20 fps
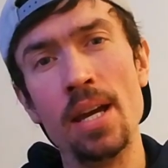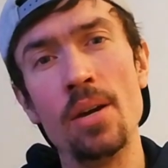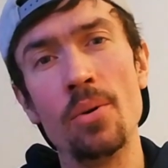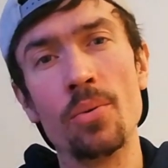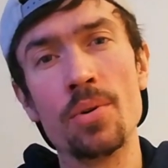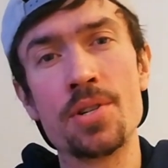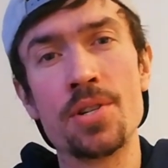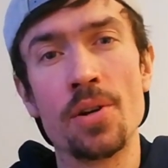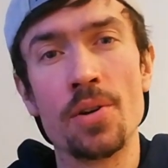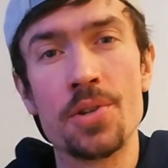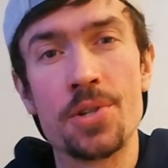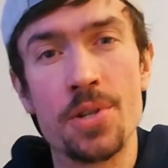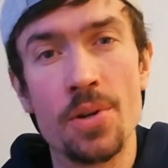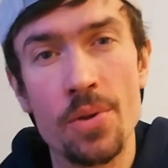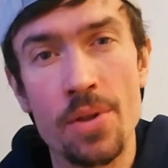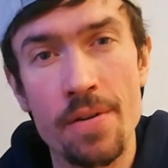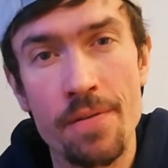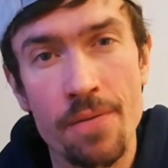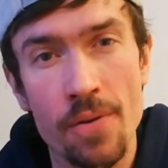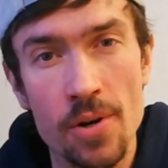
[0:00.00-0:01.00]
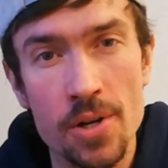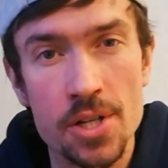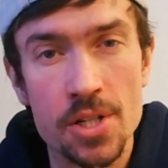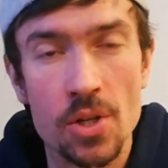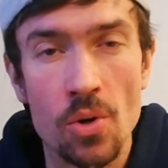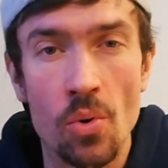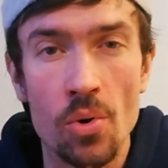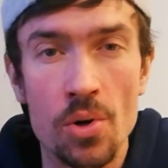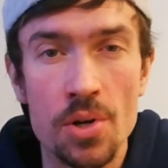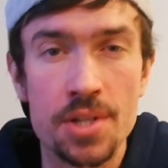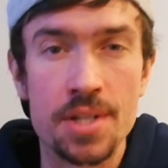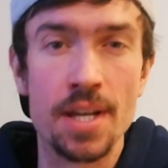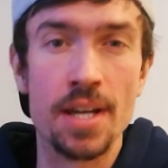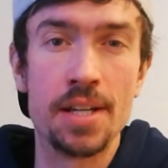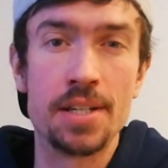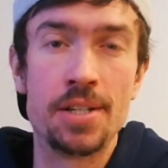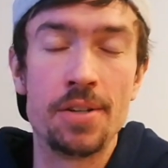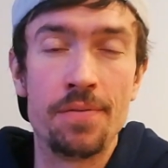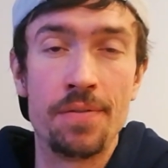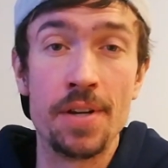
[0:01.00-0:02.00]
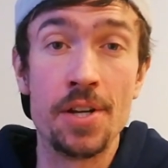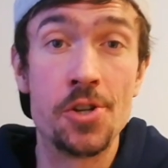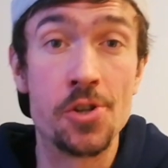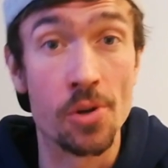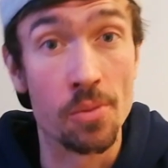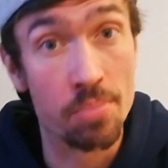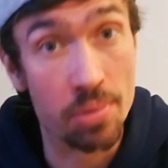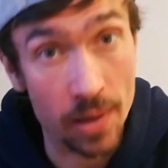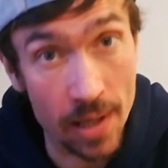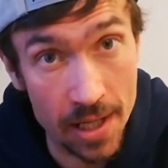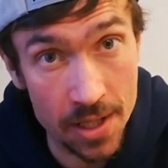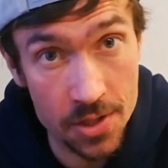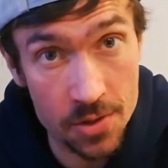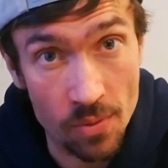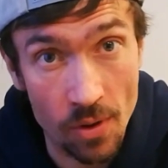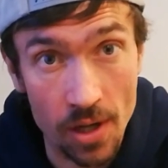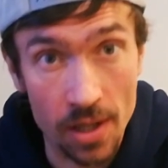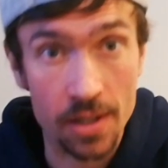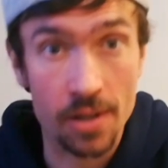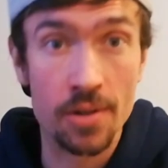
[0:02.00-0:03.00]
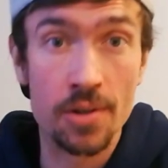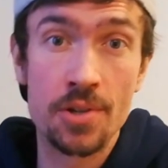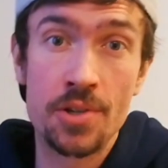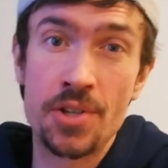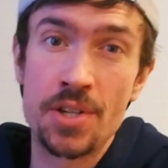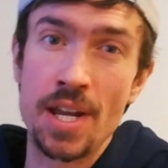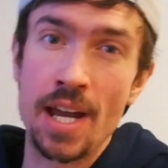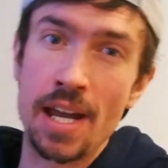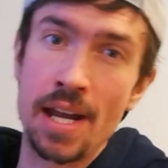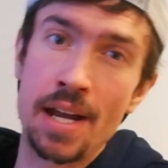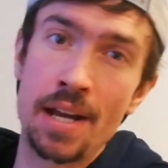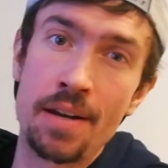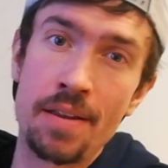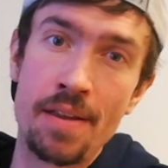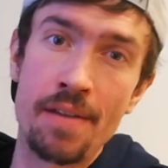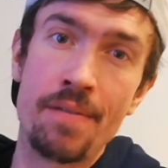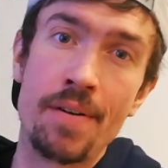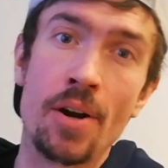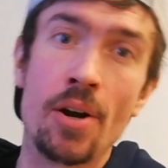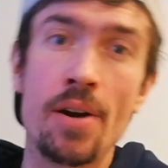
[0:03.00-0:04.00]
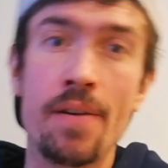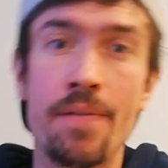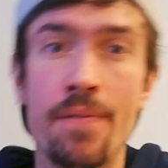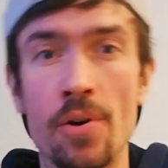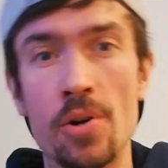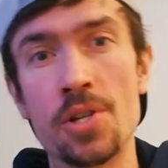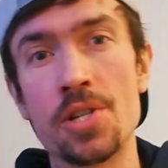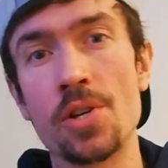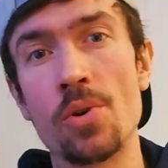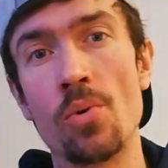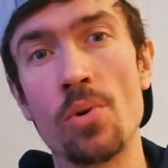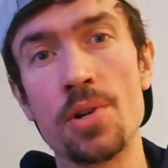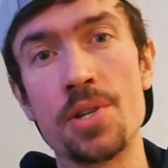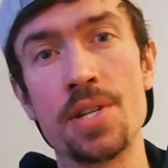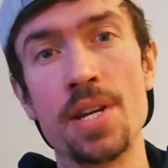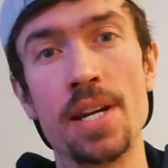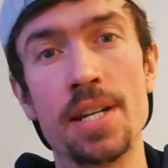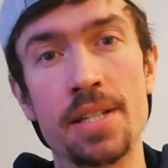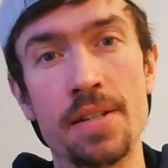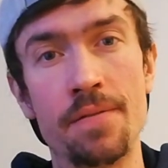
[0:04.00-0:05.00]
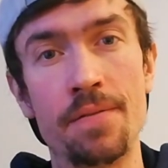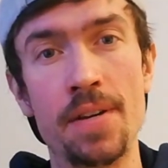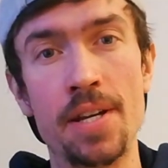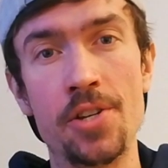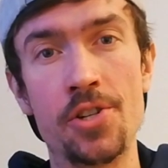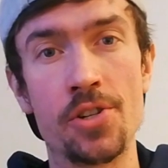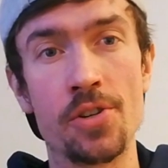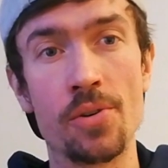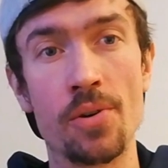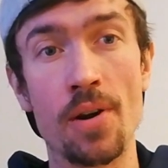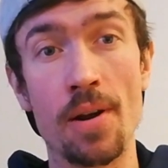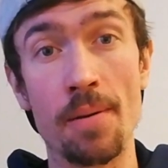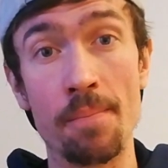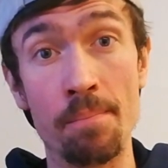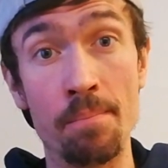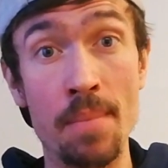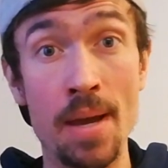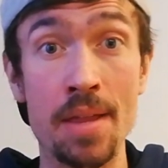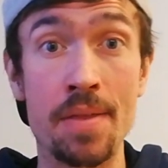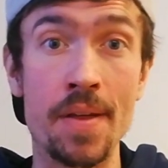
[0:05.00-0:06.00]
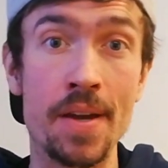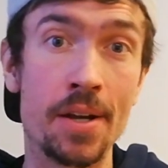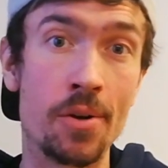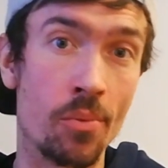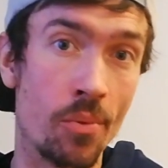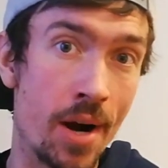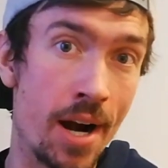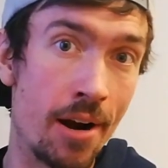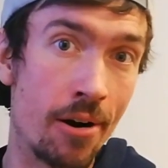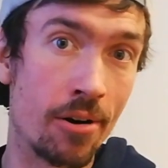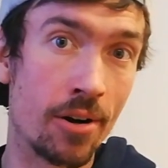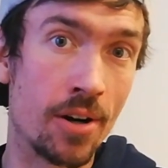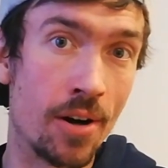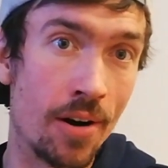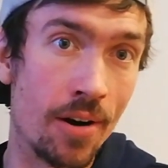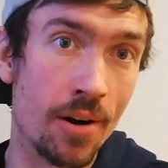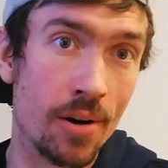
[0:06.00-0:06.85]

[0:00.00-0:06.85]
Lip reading: It was also the first core set to feature Planeswalkers, and the very first core set to feature mythic rare